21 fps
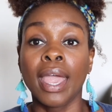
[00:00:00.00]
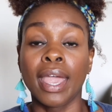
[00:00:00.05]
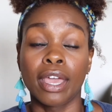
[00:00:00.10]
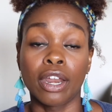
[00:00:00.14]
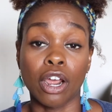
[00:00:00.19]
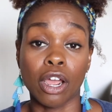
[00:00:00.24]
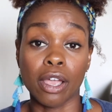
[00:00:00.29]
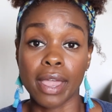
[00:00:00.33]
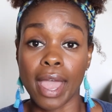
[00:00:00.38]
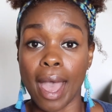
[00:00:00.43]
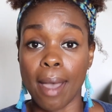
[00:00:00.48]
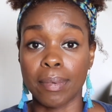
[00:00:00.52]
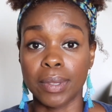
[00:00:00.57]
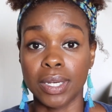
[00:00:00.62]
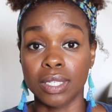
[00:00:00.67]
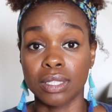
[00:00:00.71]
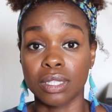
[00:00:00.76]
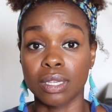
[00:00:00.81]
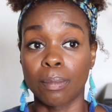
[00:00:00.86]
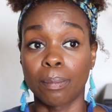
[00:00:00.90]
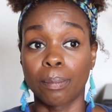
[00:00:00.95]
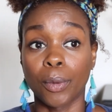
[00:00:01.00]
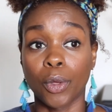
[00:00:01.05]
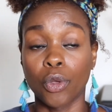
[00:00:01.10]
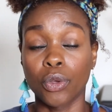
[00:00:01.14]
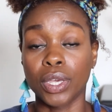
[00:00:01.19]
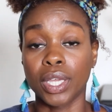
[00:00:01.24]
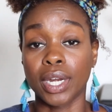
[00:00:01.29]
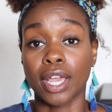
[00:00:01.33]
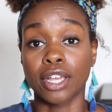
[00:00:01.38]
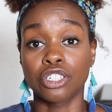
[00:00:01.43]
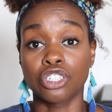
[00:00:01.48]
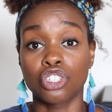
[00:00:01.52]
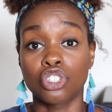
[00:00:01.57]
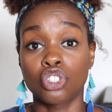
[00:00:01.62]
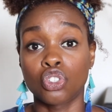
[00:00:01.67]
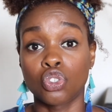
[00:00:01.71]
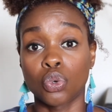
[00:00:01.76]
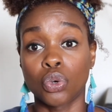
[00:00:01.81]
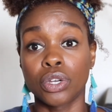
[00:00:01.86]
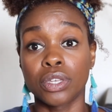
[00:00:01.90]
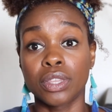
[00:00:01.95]
in our cabinets in bulk, and I just
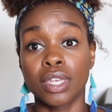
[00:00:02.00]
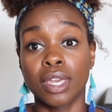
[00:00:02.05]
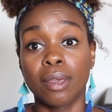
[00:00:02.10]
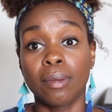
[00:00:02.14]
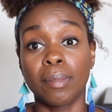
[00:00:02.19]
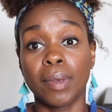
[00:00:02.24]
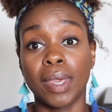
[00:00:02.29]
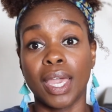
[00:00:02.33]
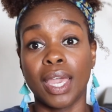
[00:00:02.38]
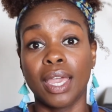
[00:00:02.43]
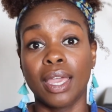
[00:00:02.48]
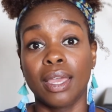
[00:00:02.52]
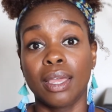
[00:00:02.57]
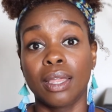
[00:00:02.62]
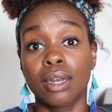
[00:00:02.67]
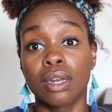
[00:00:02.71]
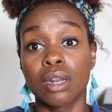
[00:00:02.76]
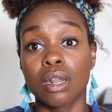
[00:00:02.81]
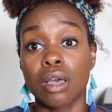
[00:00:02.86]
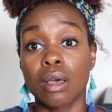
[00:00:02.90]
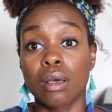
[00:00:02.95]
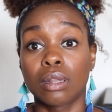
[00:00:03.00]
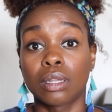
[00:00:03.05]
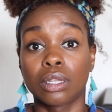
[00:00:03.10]
store them in